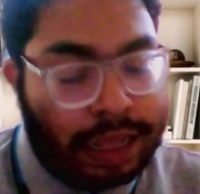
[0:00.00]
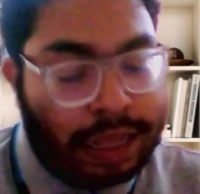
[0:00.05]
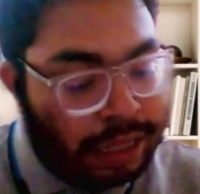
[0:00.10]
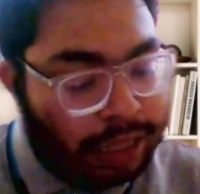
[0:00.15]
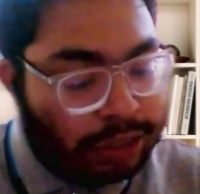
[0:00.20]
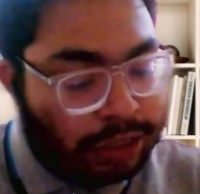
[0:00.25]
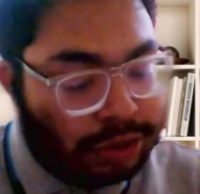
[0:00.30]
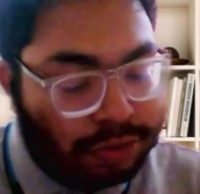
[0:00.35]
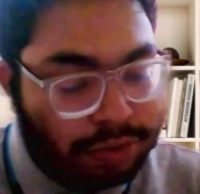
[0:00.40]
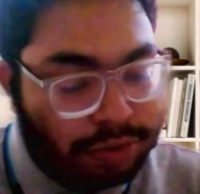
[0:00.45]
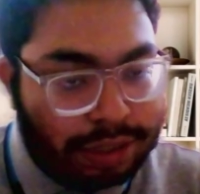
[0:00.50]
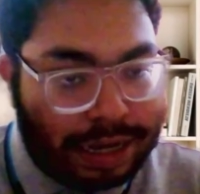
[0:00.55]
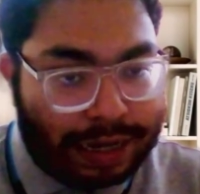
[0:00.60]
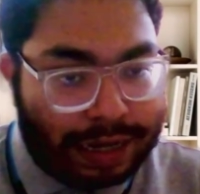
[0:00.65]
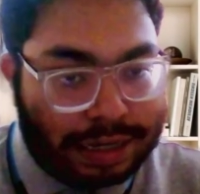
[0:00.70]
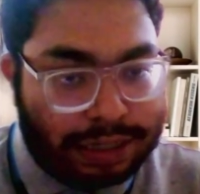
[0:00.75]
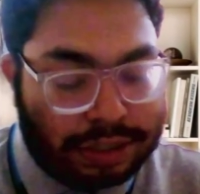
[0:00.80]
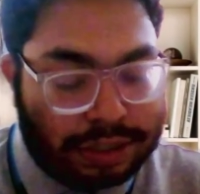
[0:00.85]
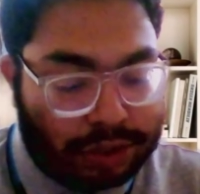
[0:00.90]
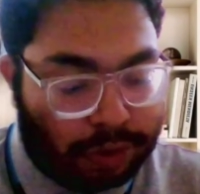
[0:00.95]
So that's
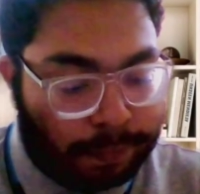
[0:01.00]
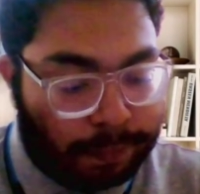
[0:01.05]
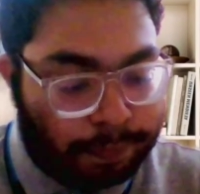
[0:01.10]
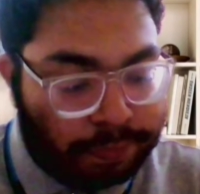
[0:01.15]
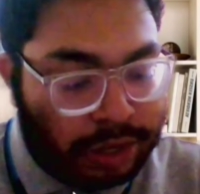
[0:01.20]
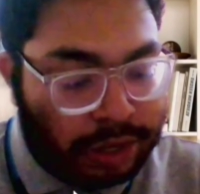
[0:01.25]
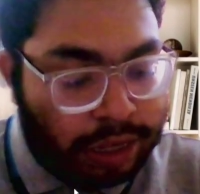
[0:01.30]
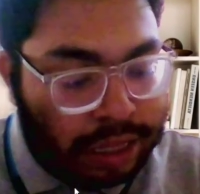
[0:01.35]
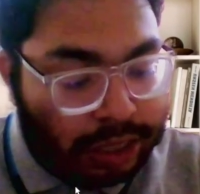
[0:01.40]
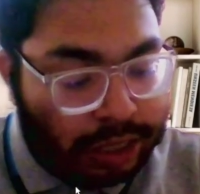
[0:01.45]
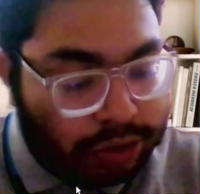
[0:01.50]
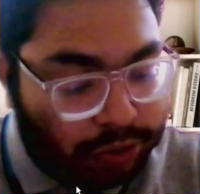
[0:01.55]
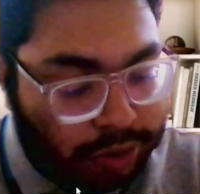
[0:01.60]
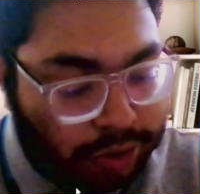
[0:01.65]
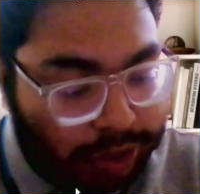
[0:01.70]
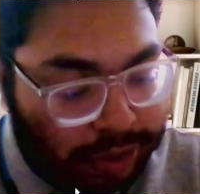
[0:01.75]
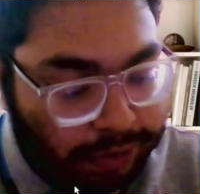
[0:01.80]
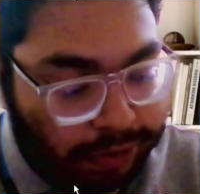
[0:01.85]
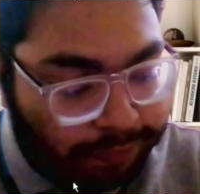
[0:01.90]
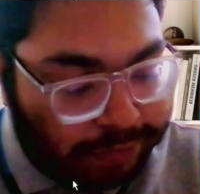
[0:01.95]
all. So
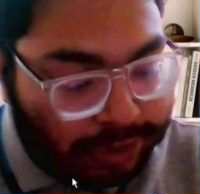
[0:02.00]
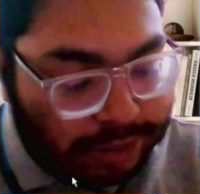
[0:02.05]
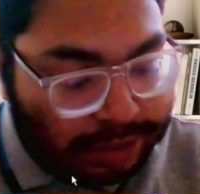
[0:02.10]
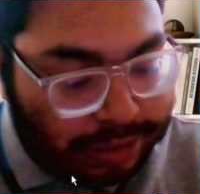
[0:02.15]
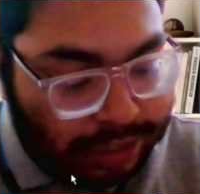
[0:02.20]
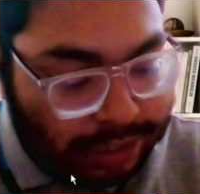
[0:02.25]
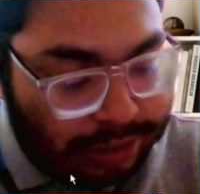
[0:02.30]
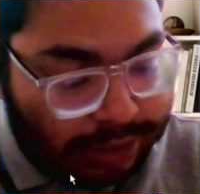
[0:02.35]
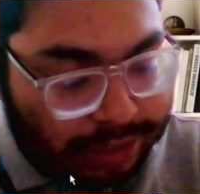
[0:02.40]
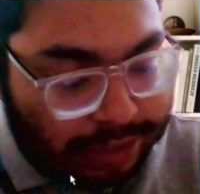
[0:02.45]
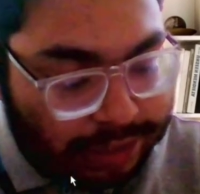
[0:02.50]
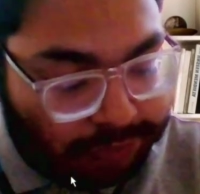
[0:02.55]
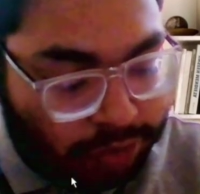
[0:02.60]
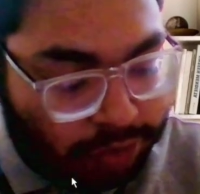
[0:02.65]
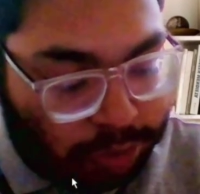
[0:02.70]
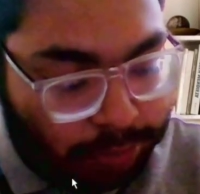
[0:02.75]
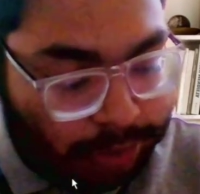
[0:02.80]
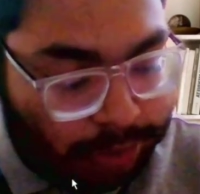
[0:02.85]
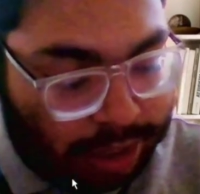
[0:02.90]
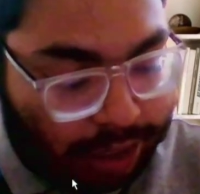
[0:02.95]
if we see this
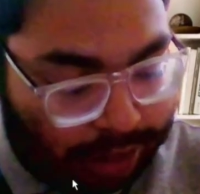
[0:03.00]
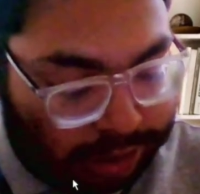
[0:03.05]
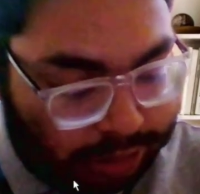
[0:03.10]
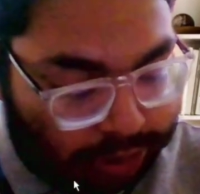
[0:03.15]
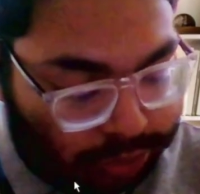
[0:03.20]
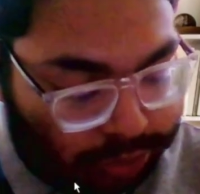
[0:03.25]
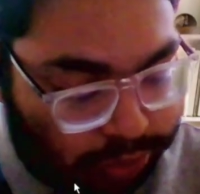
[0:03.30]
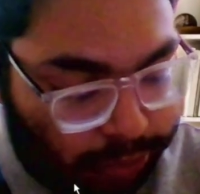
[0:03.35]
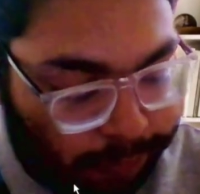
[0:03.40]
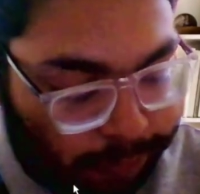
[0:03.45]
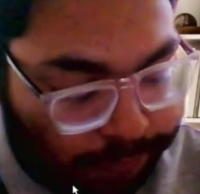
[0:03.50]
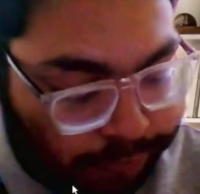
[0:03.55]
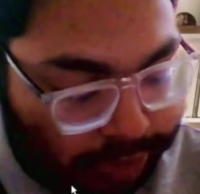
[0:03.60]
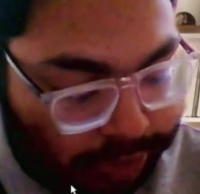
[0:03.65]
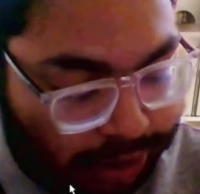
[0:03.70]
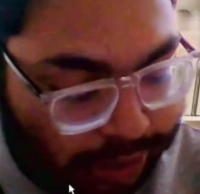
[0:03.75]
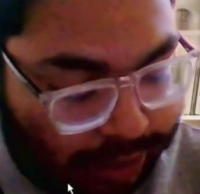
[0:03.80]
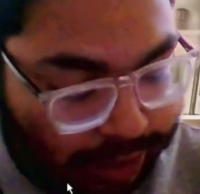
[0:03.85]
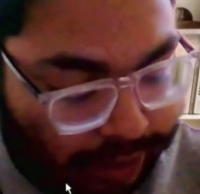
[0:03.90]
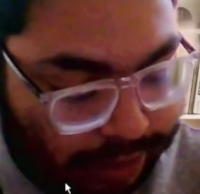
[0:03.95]
formula also,
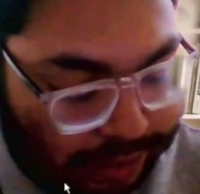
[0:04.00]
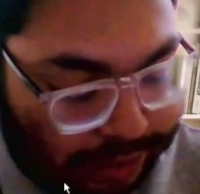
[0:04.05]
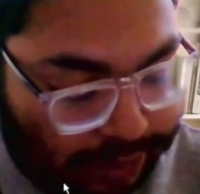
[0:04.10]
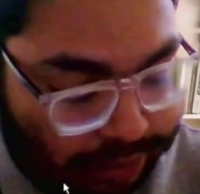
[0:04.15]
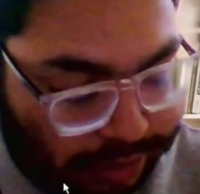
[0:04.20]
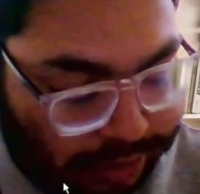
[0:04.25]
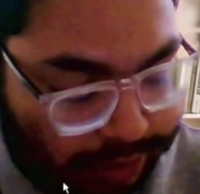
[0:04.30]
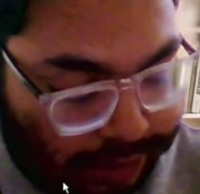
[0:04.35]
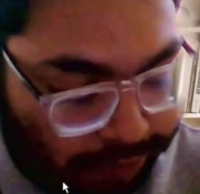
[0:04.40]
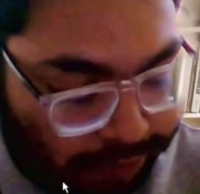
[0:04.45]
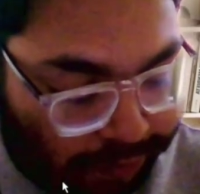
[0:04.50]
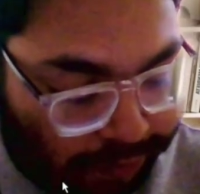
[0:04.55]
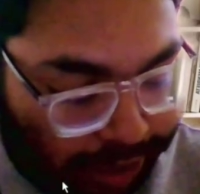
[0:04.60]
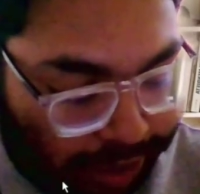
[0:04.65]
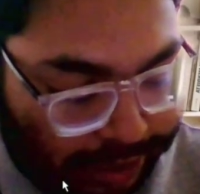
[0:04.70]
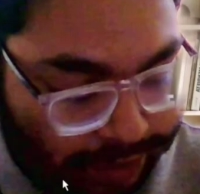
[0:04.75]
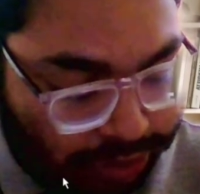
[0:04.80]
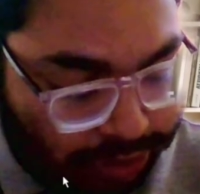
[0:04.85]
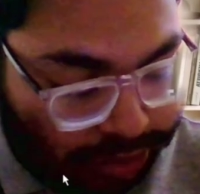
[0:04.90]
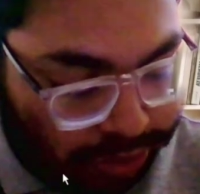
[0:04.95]
it is the
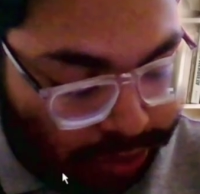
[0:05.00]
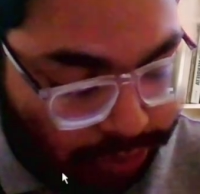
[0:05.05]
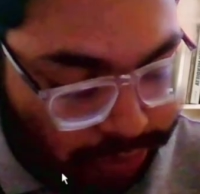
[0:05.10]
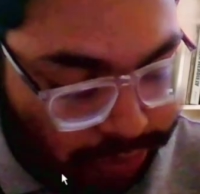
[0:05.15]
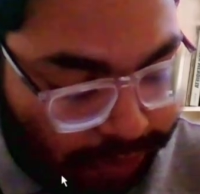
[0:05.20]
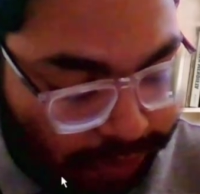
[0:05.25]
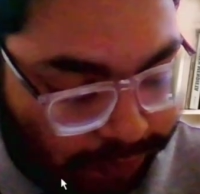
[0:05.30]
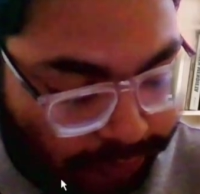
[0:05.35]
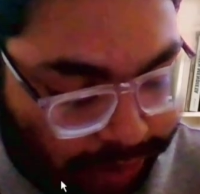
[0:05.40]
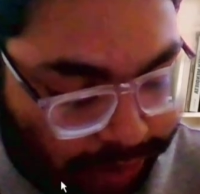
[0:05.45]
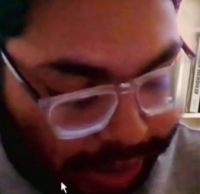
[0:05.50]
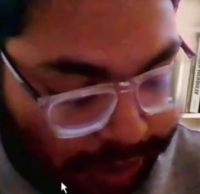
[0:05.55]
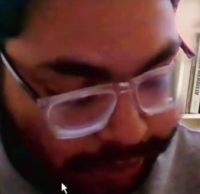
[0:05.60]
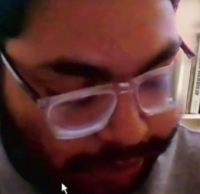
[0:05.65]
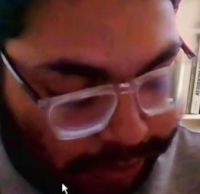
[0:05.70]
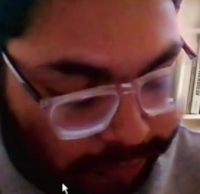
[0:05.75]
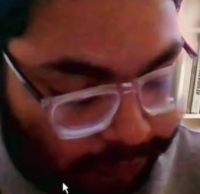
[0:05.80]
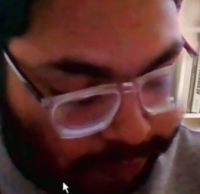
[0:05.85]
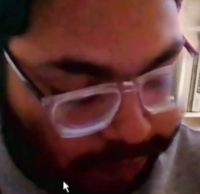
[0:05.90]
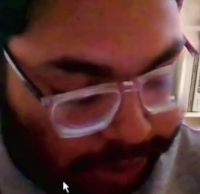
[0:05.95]
Y0 and
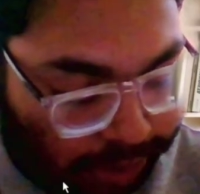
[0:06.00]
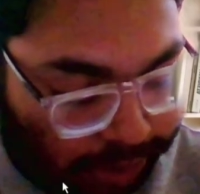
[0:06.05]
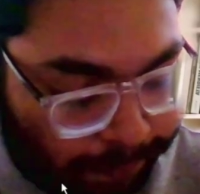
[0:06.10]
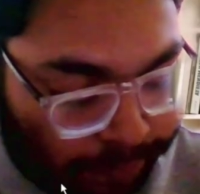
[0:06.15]
Y1.